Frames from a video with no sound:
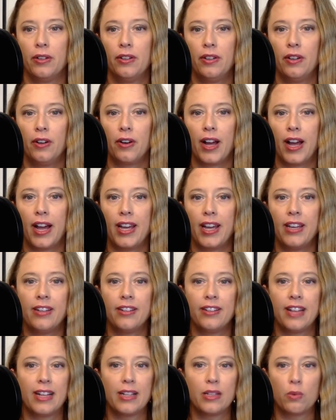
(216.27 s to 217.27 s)
Okay.
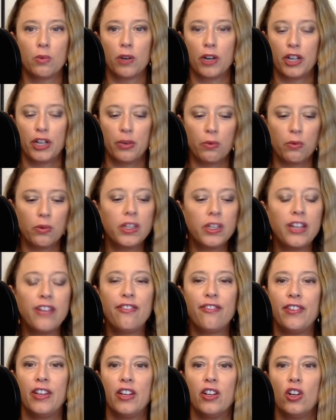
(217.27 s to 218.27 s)
That's where you really
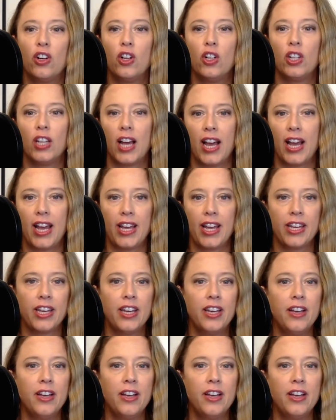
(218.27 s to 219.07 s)
feel like,